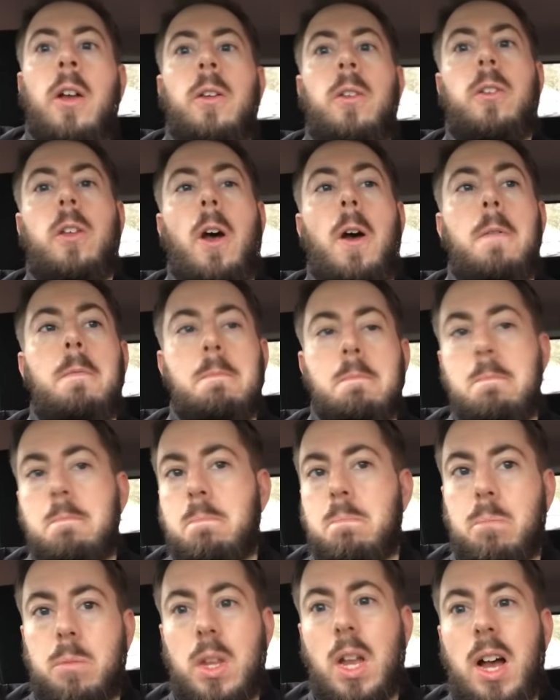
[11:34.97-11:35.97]
So
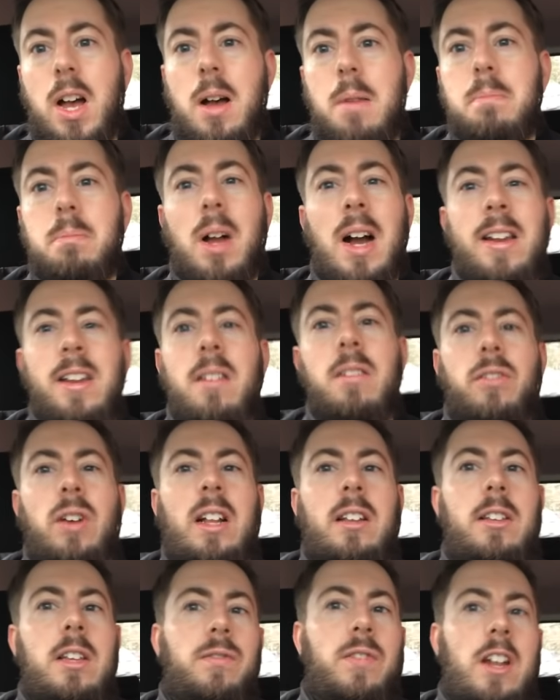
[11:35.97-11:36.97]
I didn't
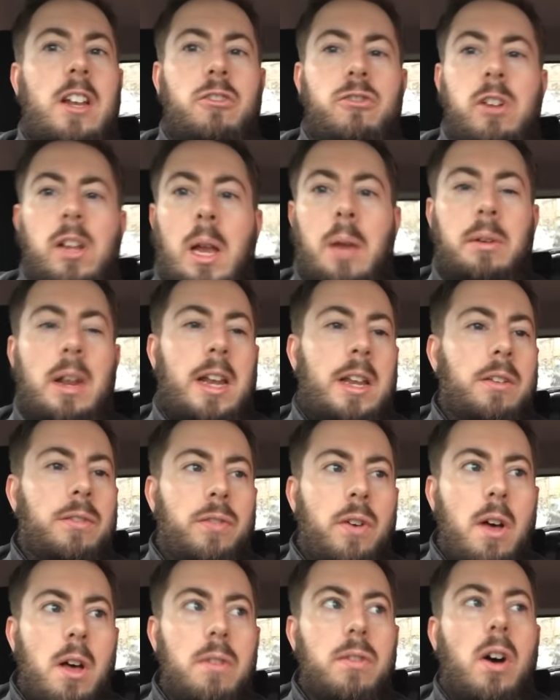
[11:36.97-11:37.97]
fancy venturing out any
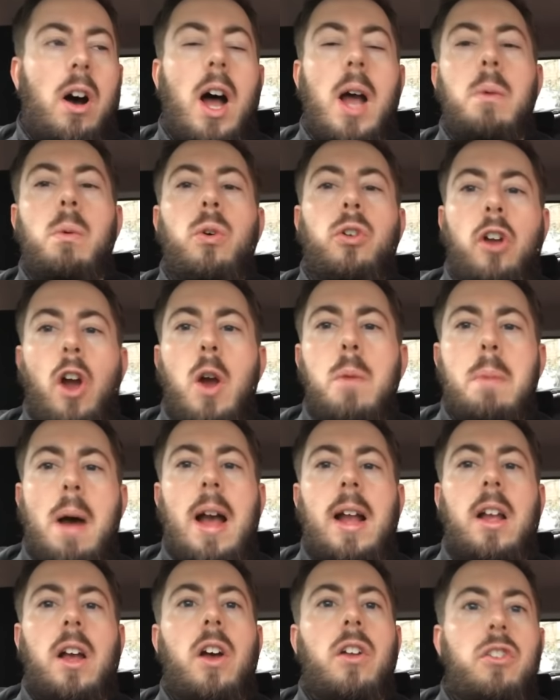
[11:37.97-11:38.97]
further. I will go
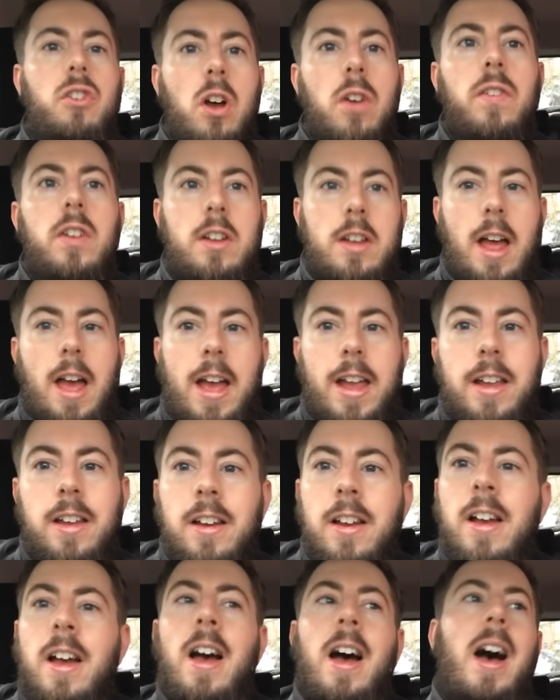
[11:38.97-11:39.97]
back another day,
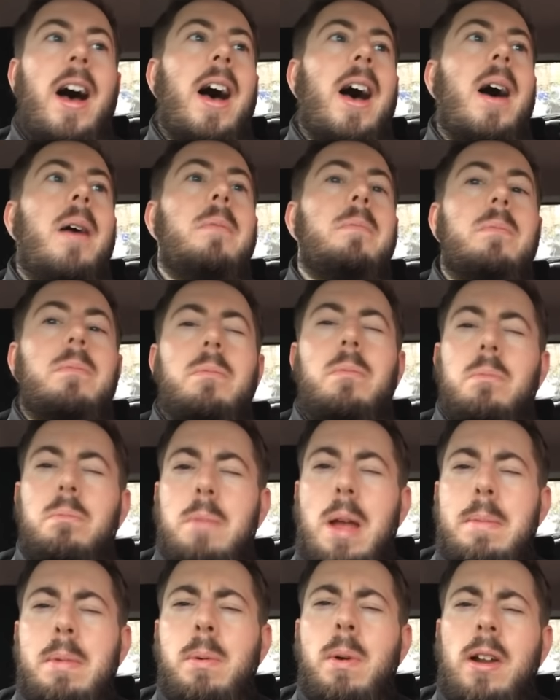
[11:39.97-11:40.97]

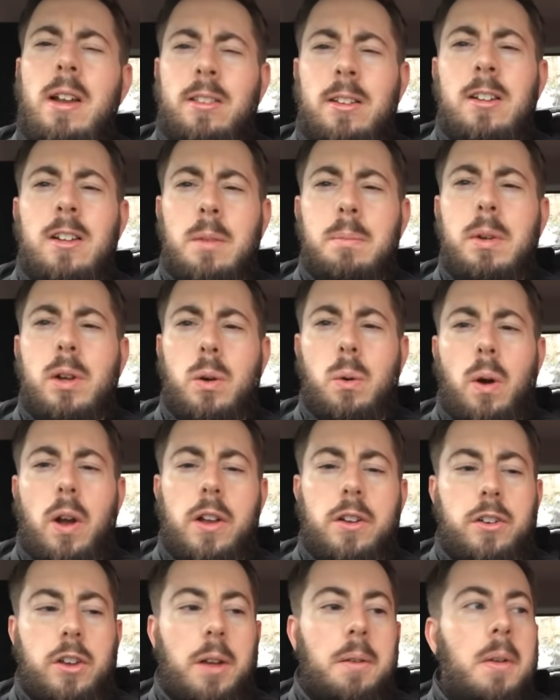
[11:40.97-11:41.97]
maybe when it's a little bit
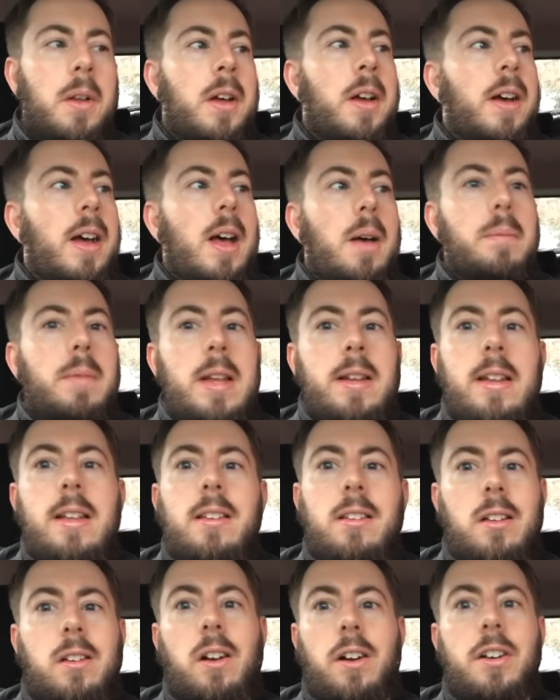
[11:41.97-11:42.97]
quieter. It
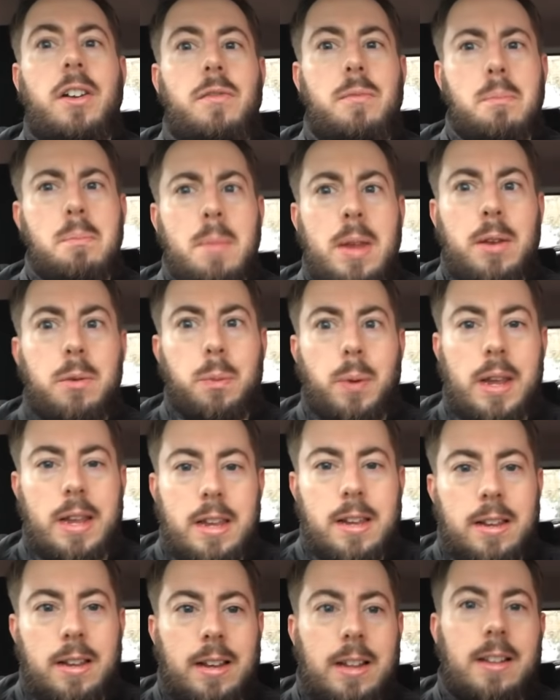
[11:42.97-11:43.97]
is kind of
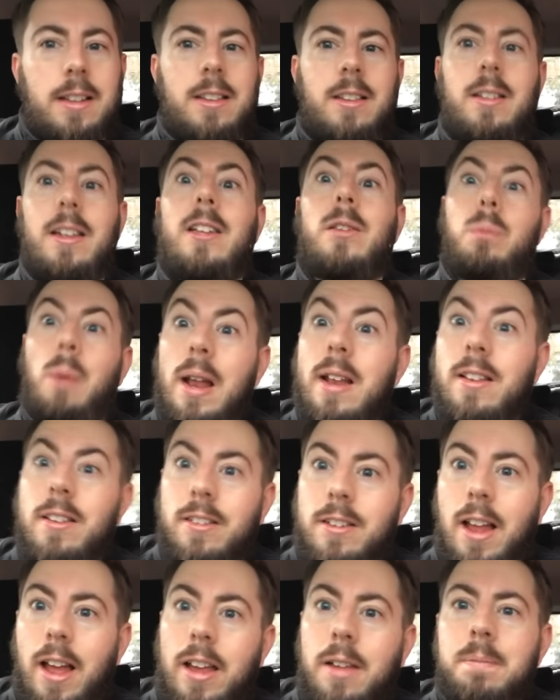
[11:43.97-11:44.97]
midweek. It's
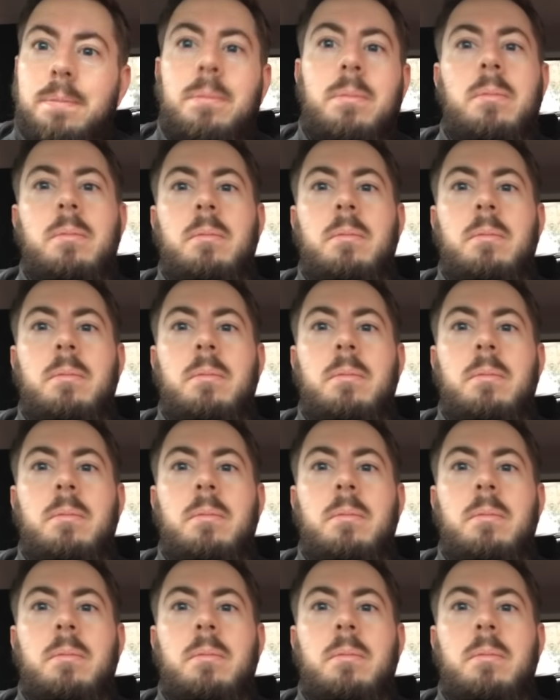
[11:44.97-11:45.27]
Wednesday.